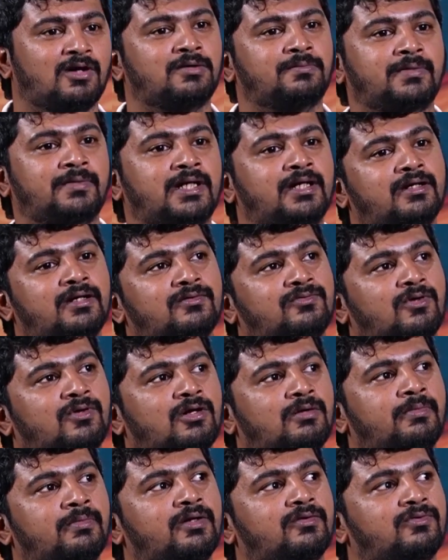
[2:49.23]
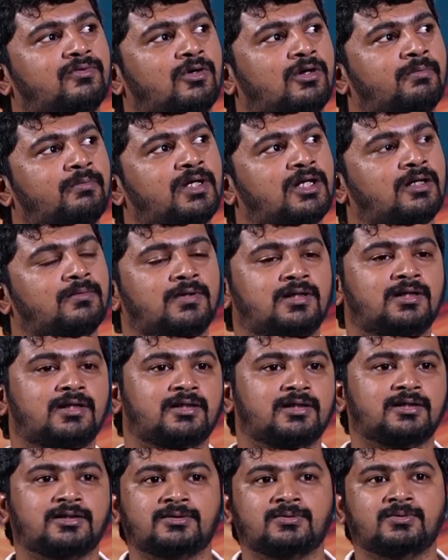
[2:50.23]
me for me for me Nabha
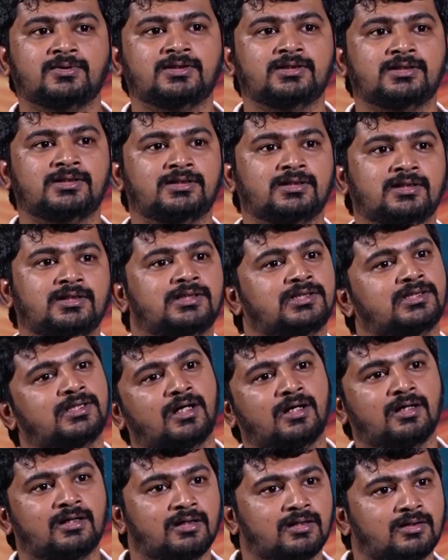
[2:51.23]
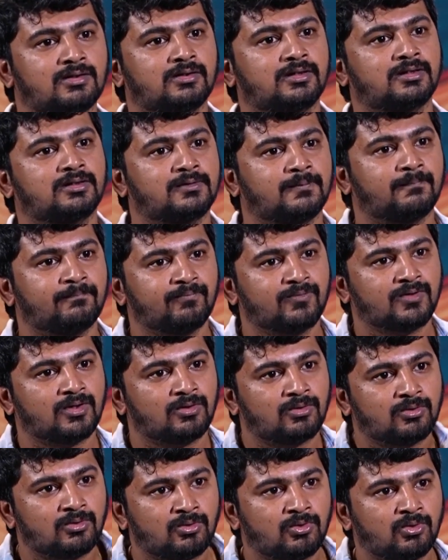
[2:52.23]
Natesh was a star heroine
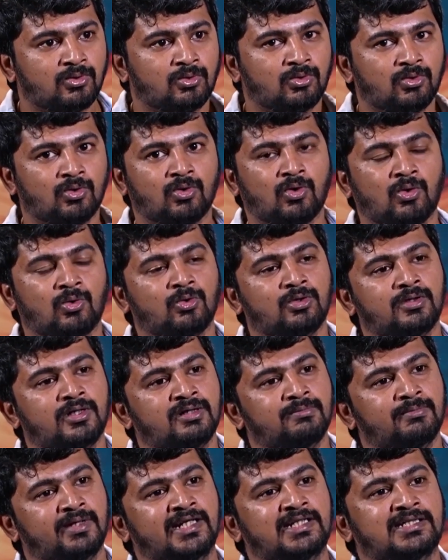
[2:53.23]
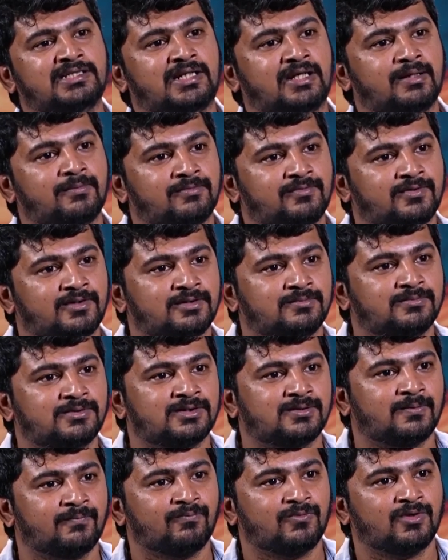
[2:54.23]
yeah, who, yeah. Who, who did mainstream films,
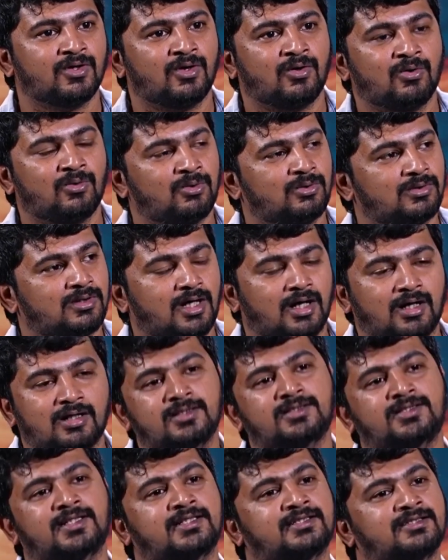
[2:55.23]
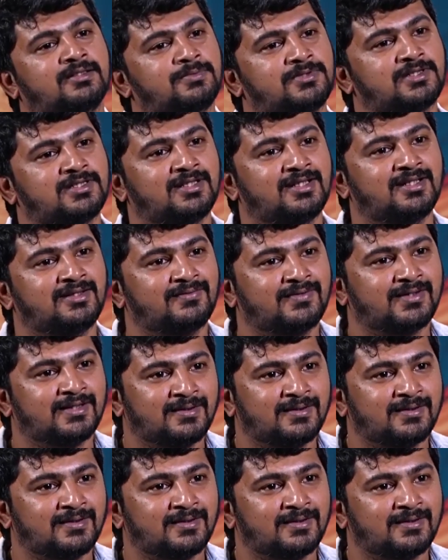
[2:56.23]
yeah, yeah. who danced exceptionally well,